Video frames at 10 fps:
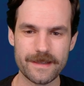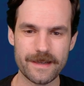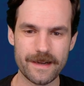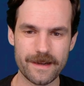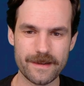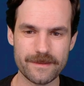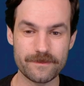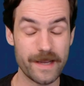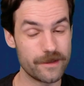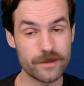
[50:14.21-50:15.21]
Man,
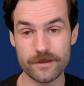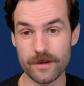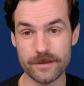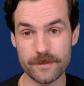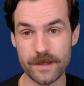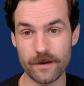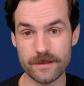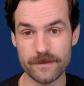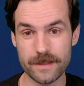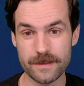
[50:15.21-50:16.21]
you're going to draw so many cards
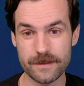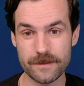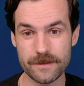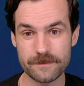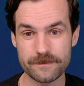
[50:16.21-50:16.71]
off of this dude.